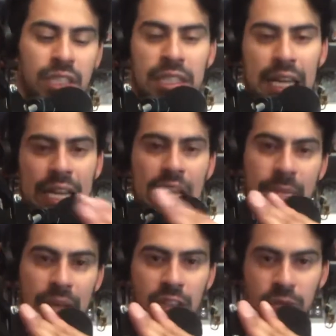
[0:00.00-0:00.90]
as I can
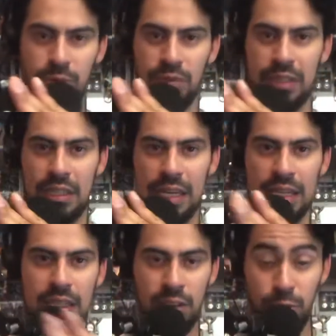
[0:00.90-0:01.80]
about this movie. Like,
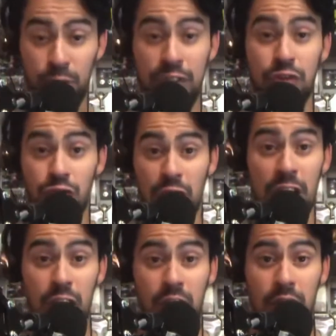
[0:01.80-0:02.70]
this movie is really
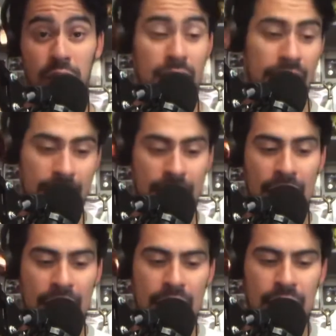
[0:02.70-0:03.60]
good. Like,
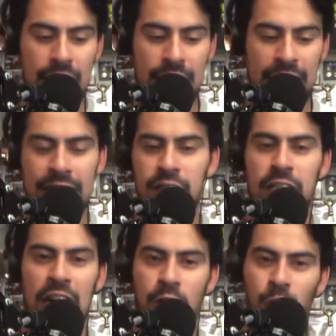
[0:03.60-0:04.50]

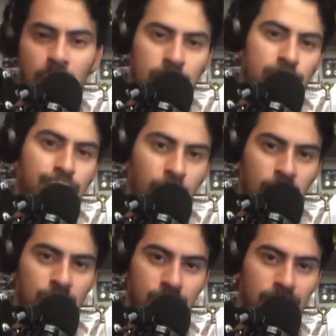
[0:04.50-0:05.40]
I don't want to
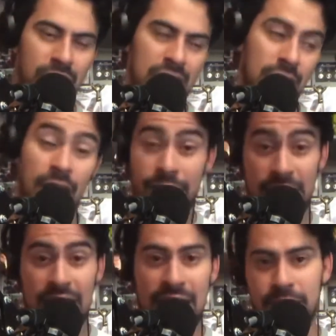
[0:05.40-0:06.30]
spoil so much either. I feel
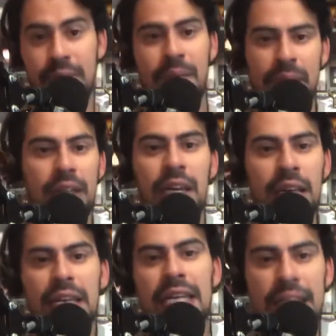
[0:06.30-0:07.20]
like I mean,
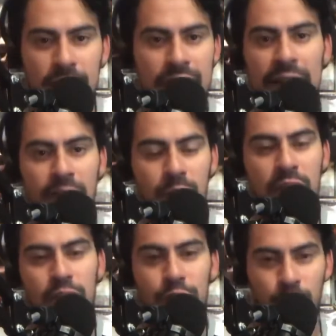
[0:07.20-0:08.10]
he kills everyone.
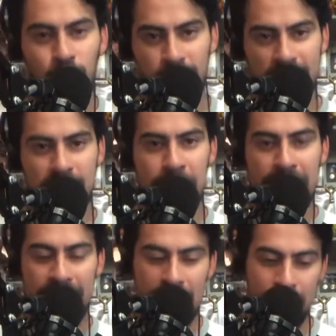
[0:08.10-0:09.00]
You should always
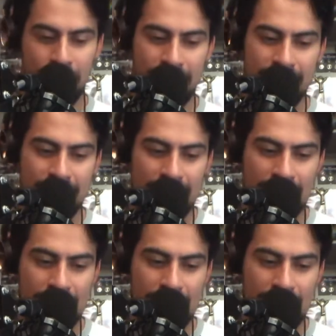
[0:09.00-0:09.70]
expect that, but it's like